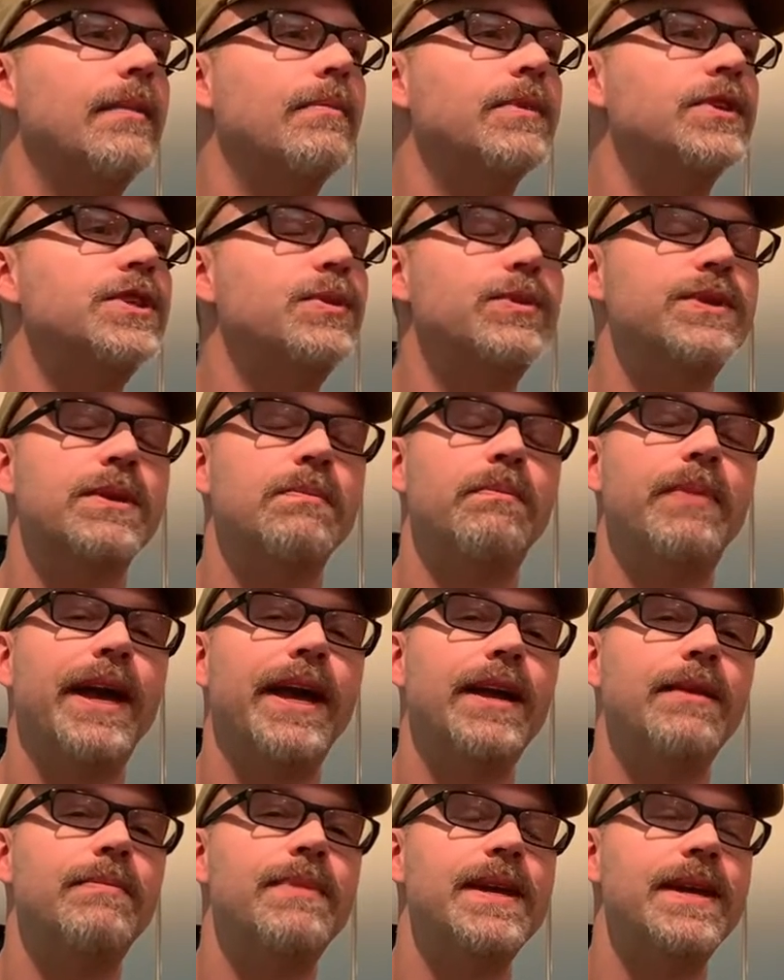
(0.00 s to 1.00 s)
she was a
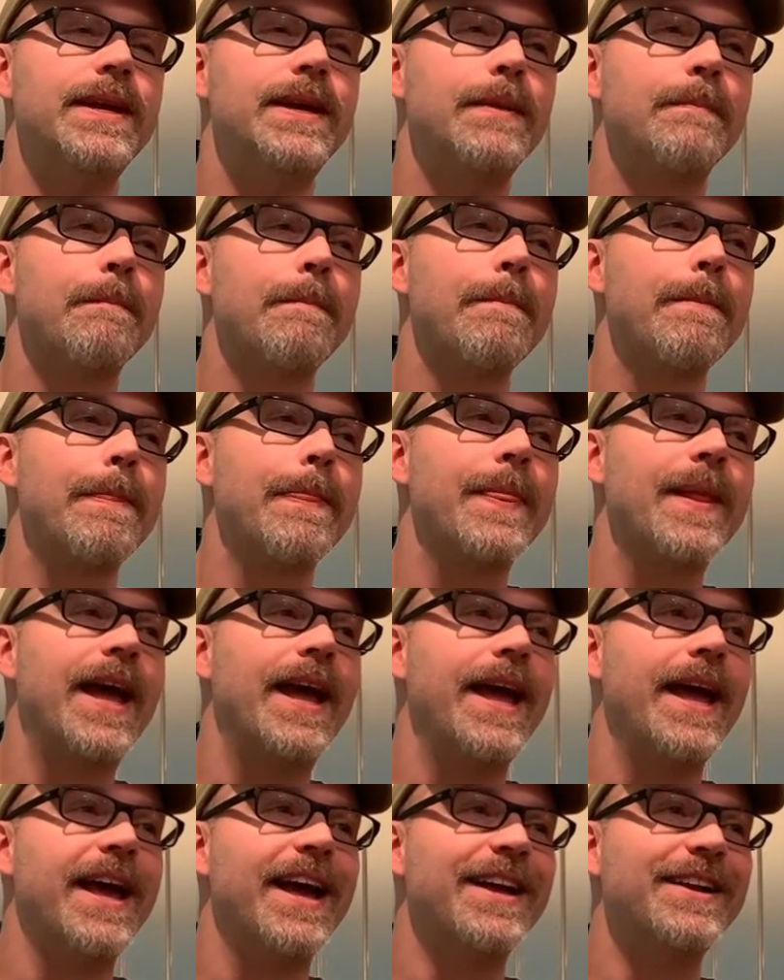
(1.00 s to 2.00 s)
baby,
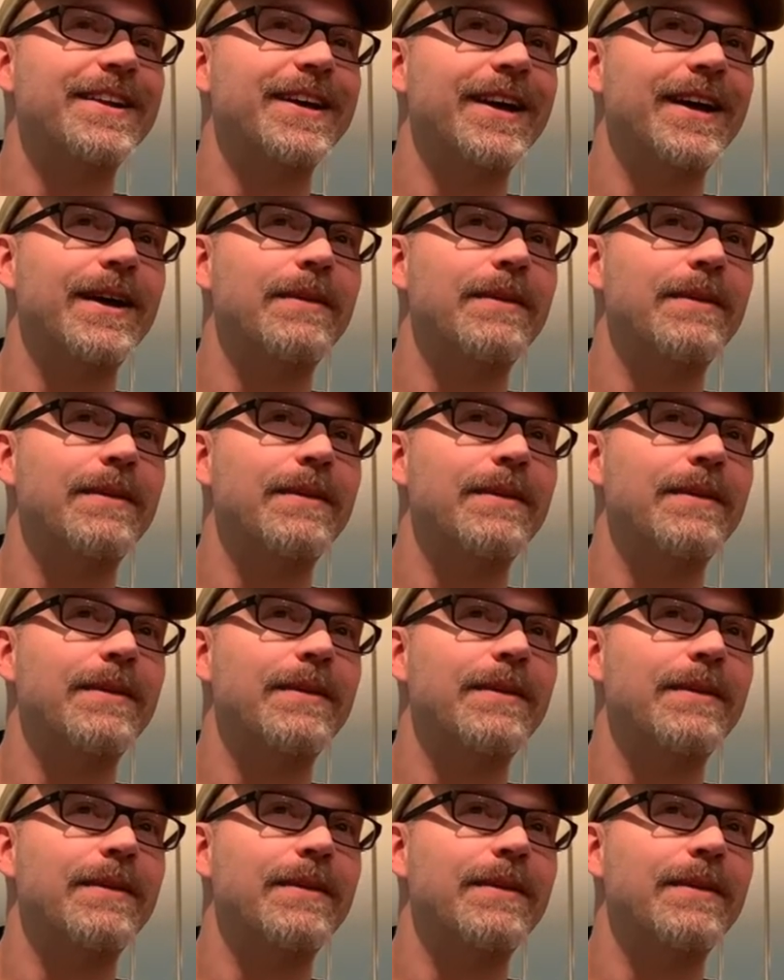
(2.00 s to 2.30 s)
and